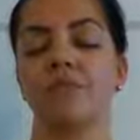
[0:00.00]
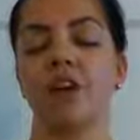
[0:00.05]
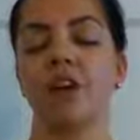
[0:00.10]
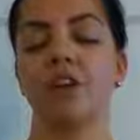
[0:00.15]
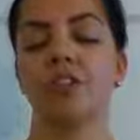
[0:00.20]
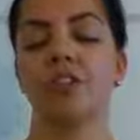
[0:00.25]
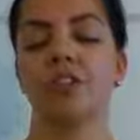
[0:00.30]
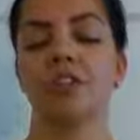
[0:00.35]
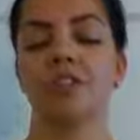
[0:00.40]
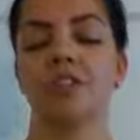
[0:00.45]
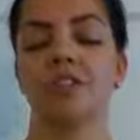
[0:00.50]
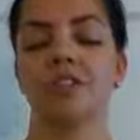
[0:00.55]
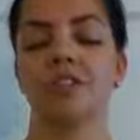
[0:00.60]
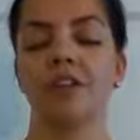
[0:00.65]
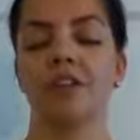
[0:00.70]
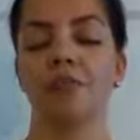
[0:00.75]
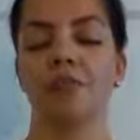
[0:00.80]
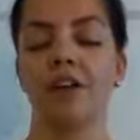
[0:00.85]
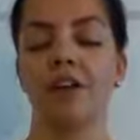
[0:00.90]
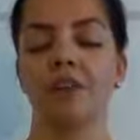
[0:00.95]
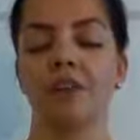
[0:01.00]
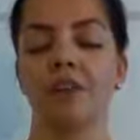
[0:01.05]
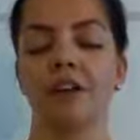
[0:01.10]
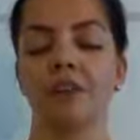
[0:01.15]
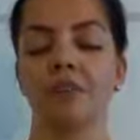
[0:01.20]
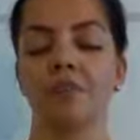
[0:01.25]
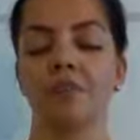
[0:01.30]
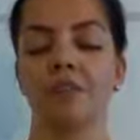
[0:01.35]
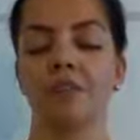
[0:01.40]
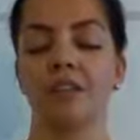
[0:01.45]
watching as the breath
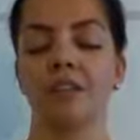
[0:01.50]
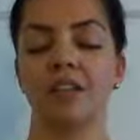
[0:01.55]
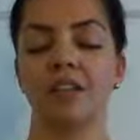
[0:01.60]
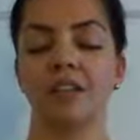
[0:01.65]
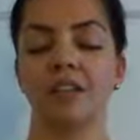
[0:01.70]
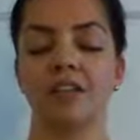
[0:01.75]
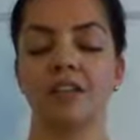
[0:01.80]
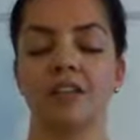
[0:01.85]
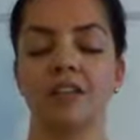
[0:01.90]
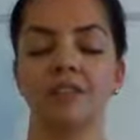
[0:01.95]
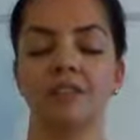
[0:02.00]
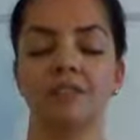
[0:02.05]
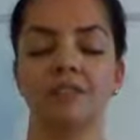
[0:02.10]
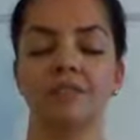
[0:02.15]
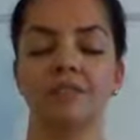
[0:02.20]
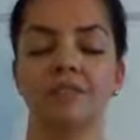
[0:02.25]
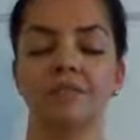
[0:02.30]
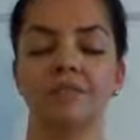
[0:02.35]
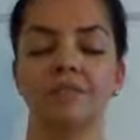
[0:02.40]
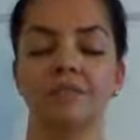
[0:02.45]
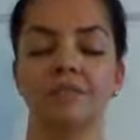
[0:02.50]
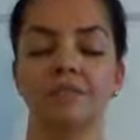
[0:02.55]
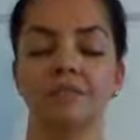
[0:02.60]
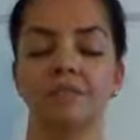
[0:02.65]
comes in